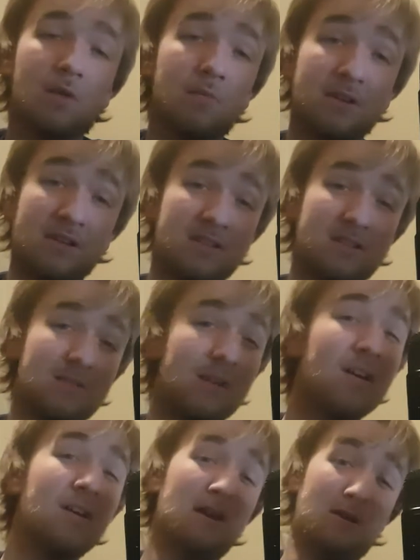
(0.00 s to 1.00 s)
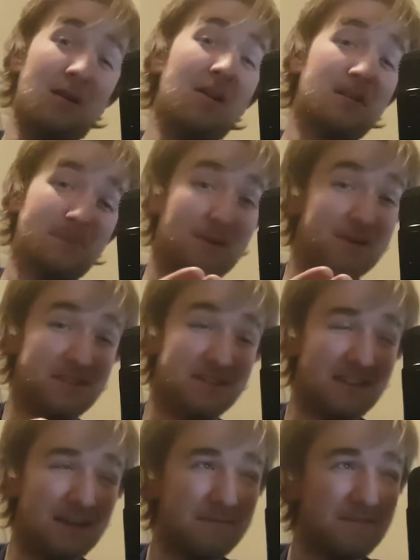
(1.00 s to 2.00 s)
Because a WRC
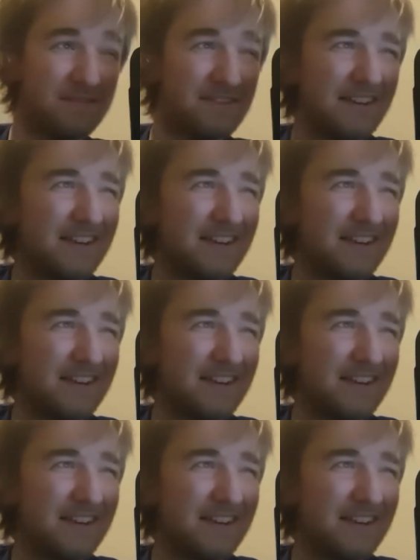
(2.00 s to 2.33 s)
game 15